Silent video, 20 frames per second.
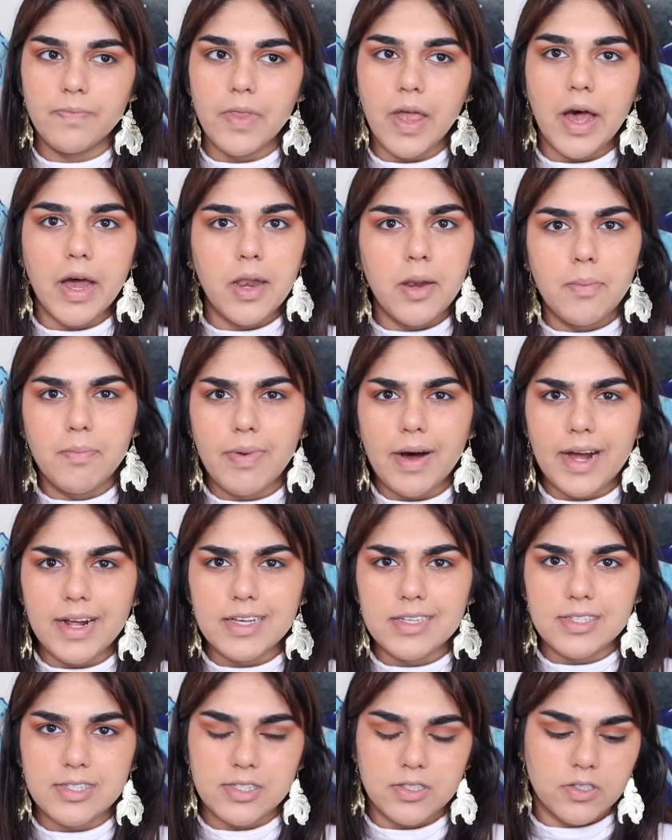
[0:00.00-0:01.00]

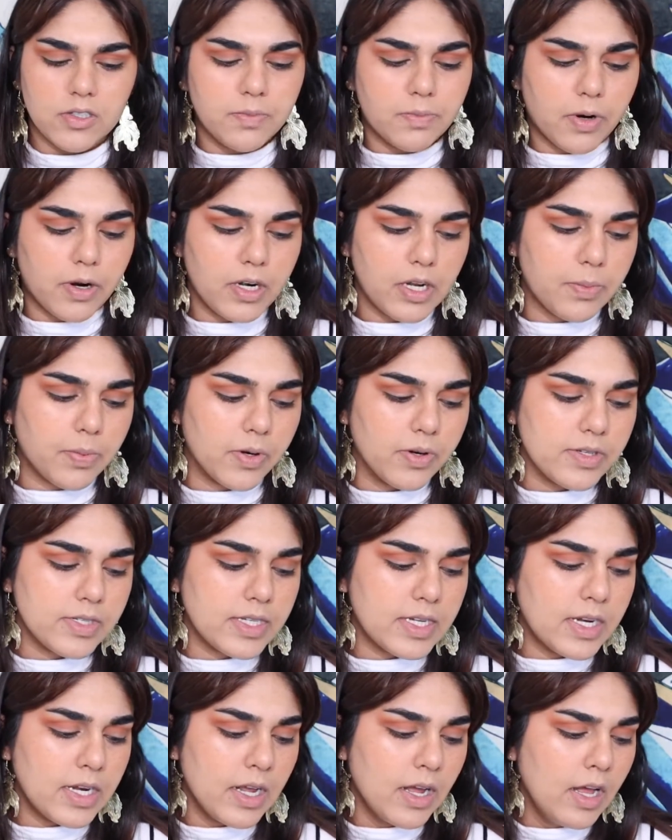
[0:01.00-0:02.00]
unbiased third-party
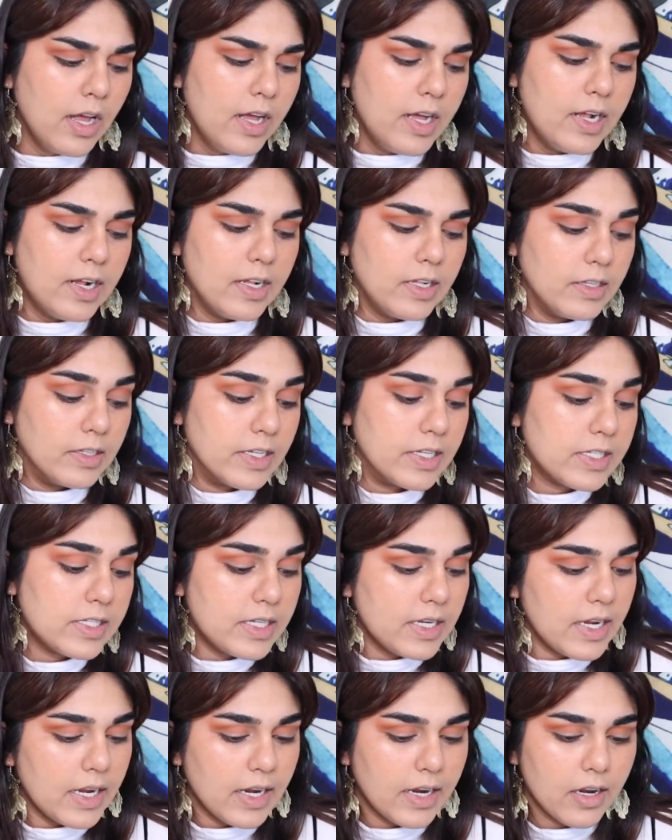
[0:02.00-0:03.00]
person
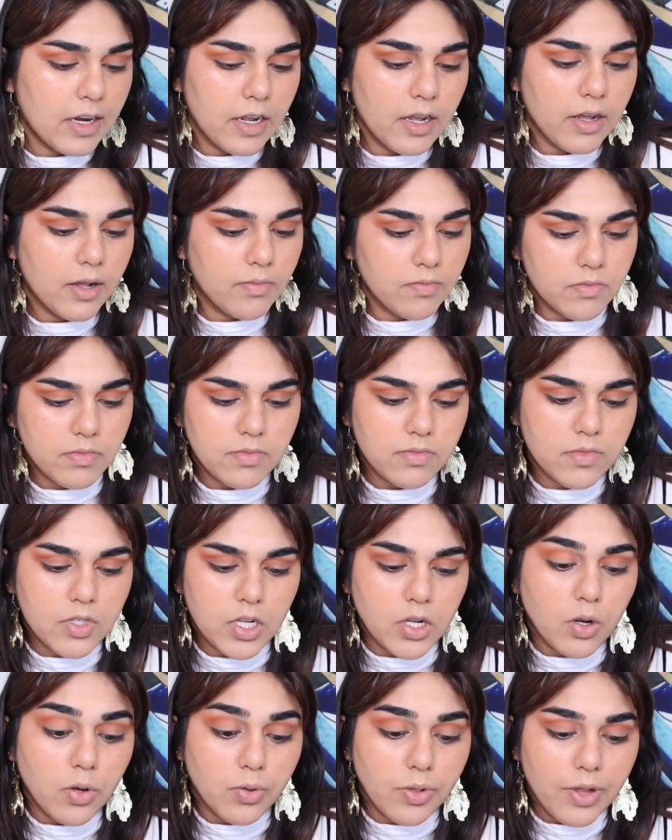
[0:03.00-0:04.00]
listening
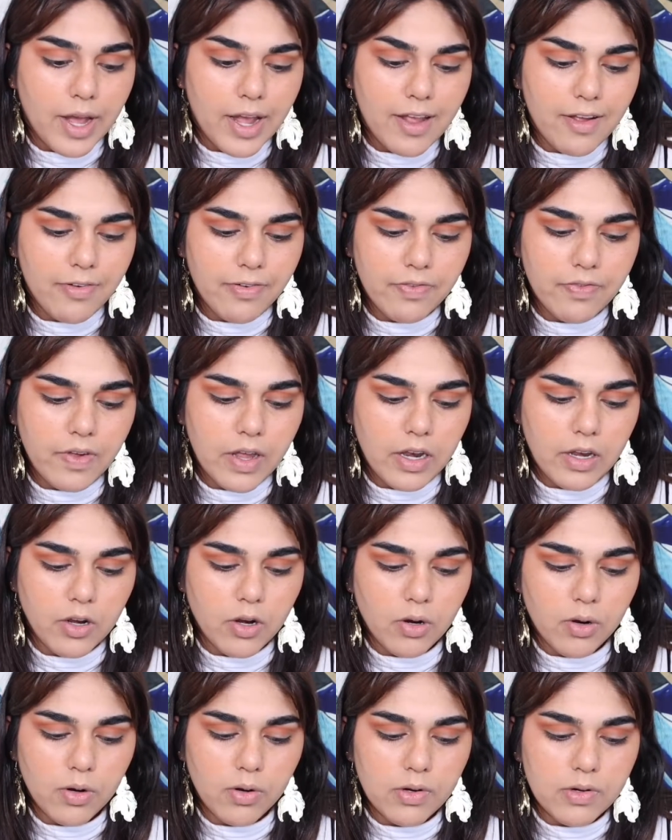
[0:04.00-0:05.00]
to your life and
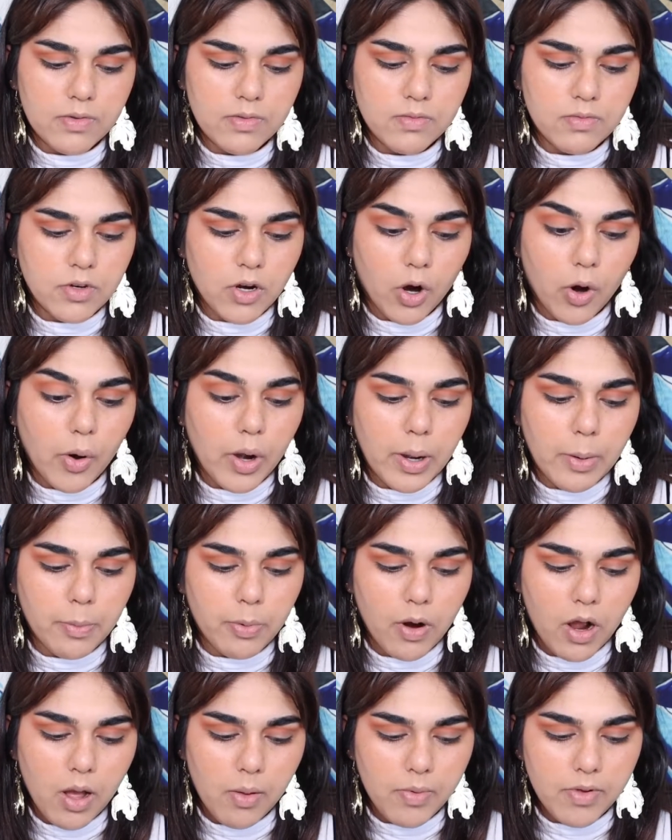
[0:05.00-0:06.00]
your current
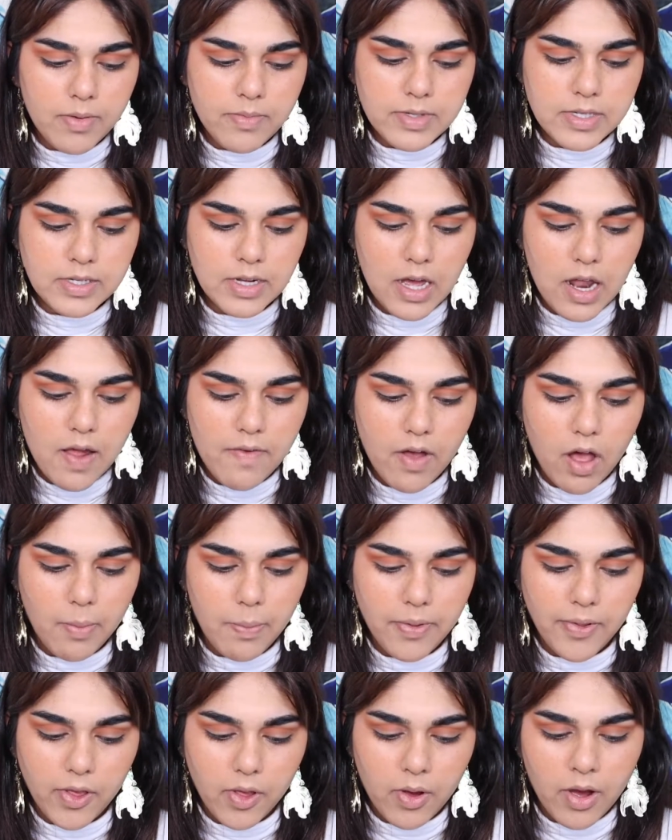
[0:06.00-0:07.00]
problems and kind of
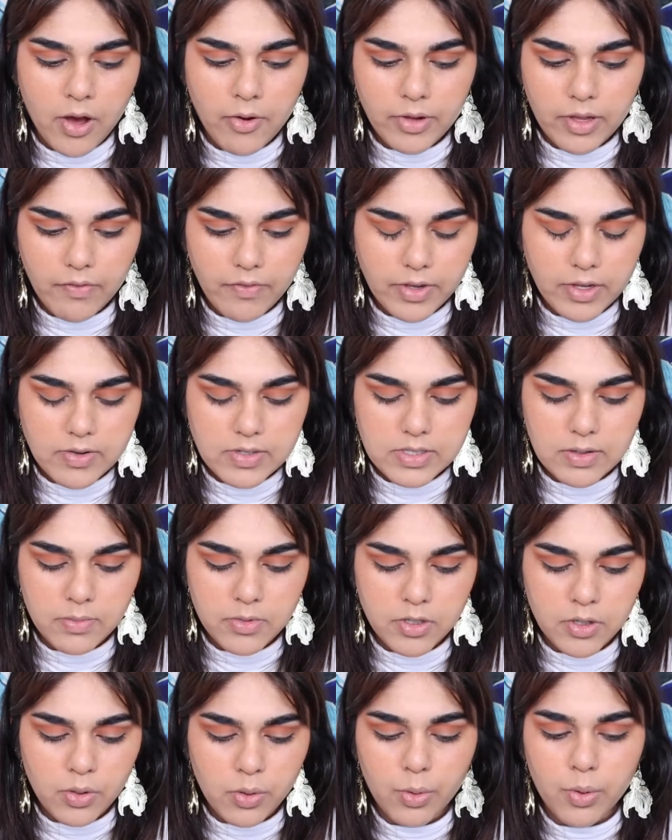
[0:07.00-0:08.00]
helping you out, giving you some
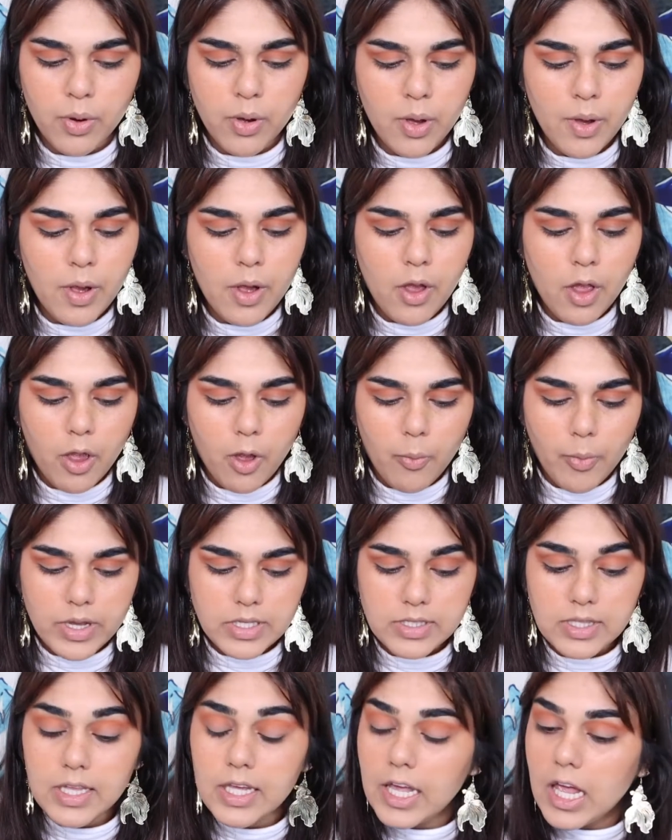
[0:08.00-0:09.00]
new
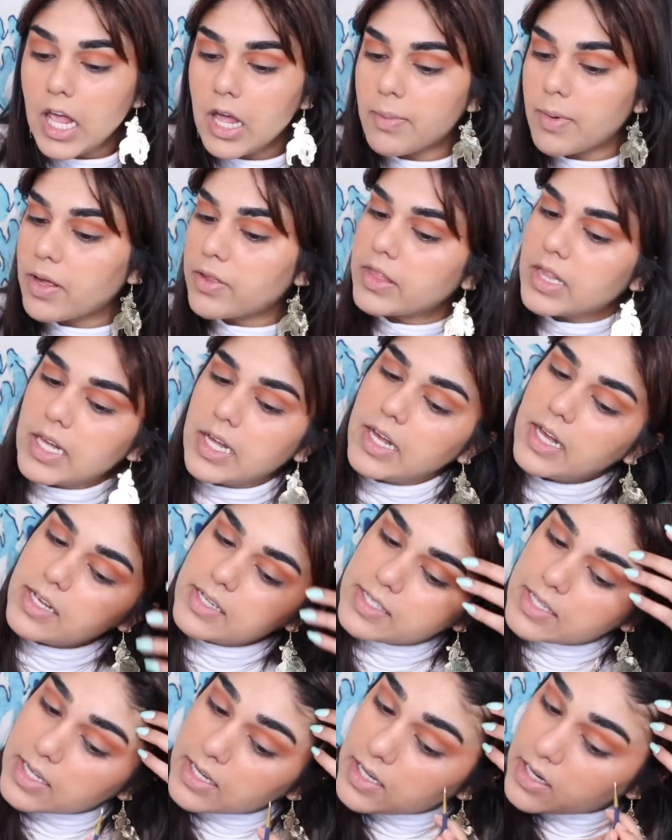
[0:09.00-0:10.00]
ways of thinking about
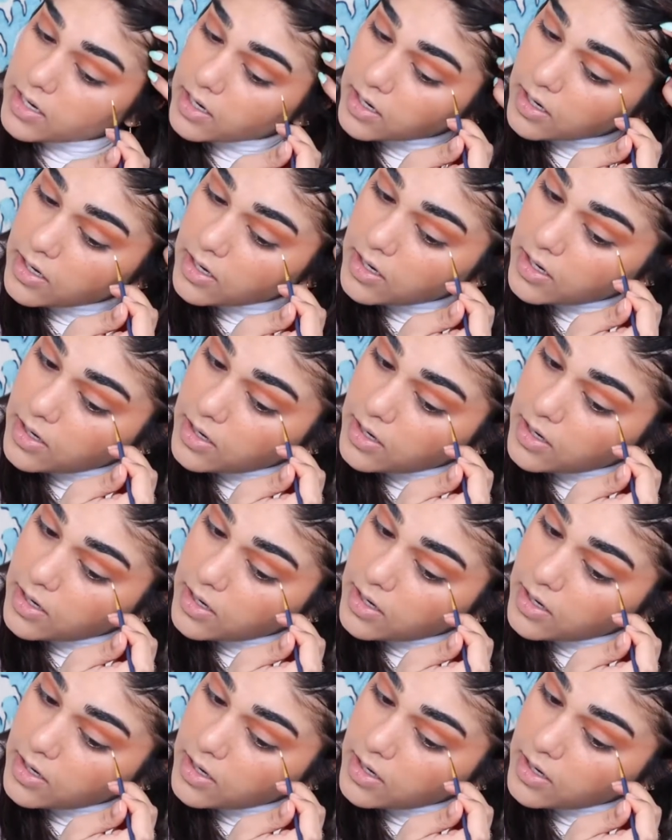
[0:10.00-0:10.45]
things. And